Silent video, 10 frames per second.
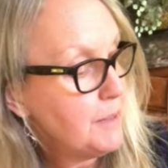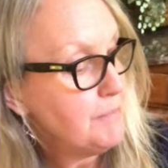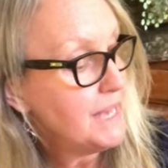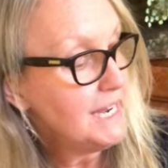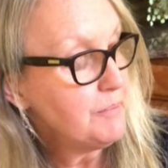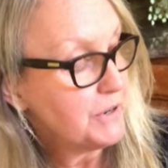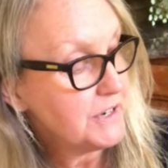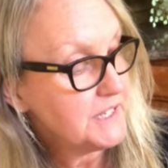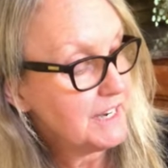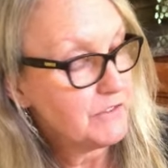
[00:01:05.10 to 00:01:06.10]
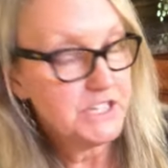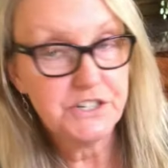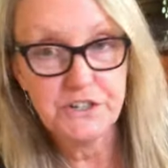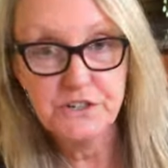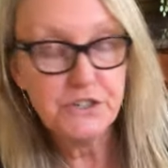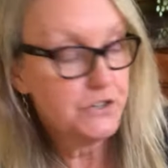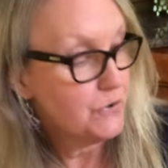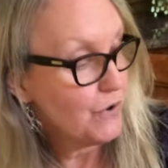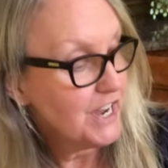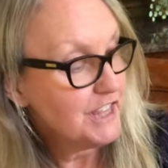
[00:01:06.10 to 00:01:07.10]
Many birds have returned
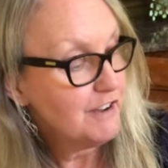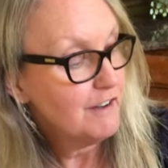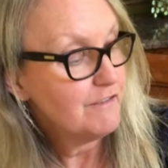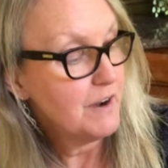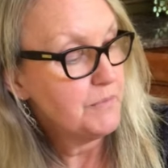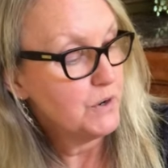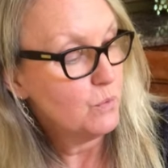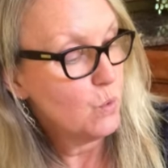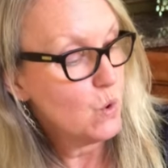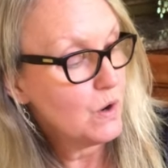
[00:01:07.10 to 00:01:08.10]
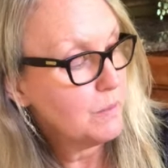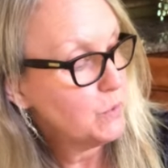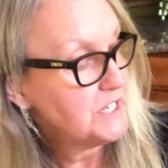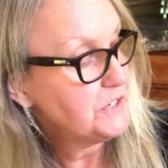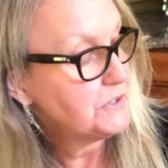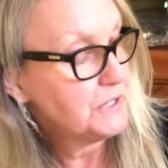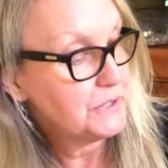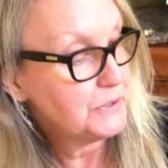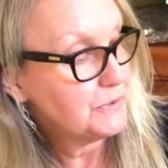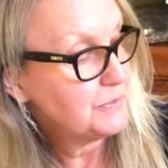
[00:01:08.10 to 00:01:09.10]
north from their warm winter
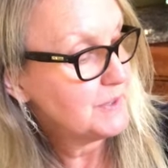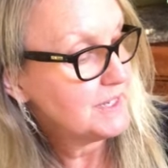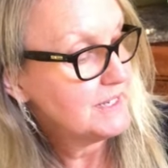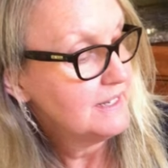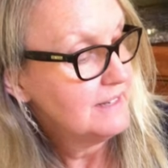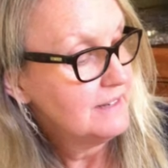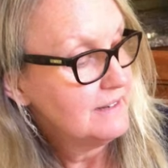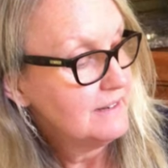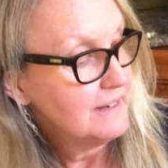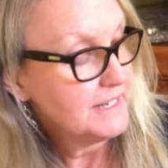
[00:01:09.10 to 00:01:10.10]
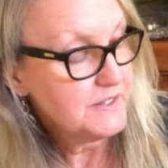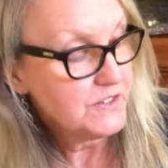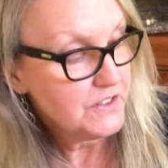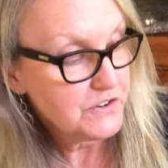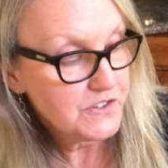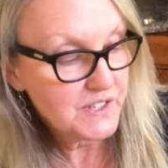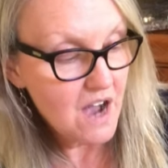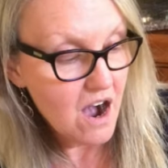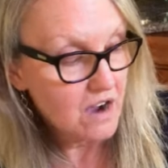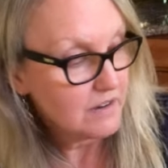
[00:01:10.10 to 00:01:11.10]
homes. Listen to their
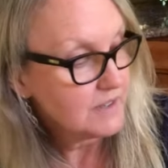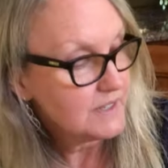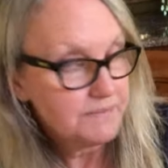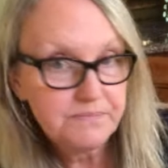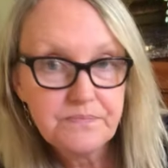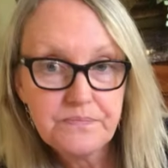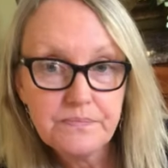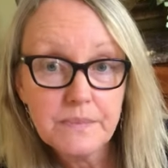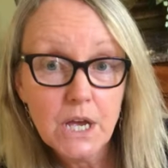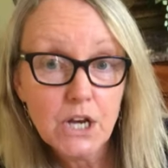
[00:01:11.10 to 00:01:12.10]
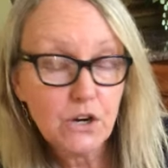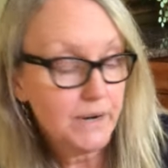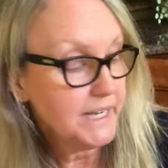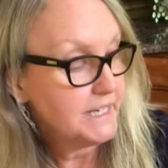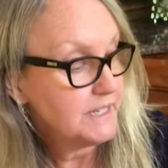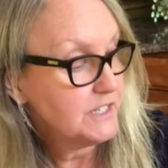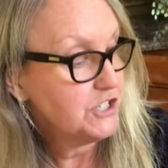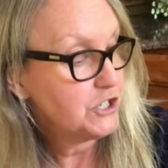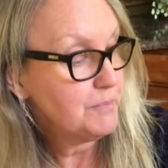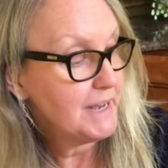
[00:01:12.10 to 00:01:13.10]
songs. Crickets
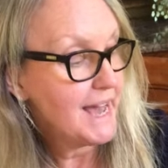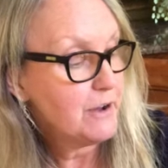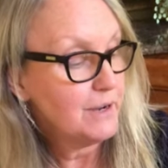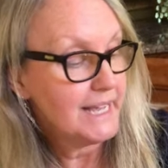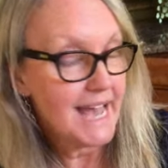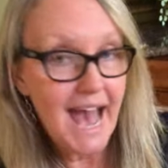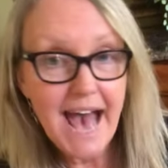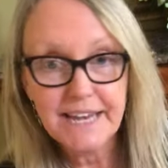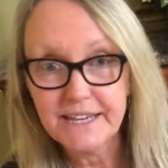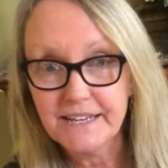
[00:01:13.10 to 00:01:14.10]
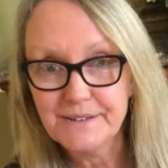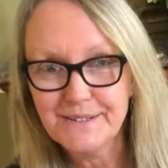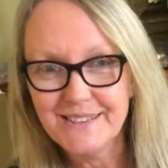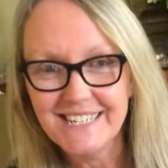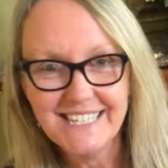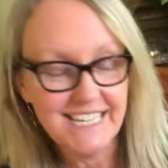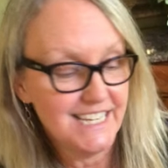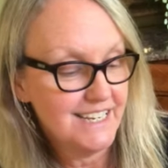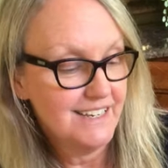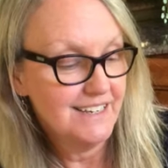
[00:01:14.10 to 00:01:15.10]
chirp loudly, adding to the din.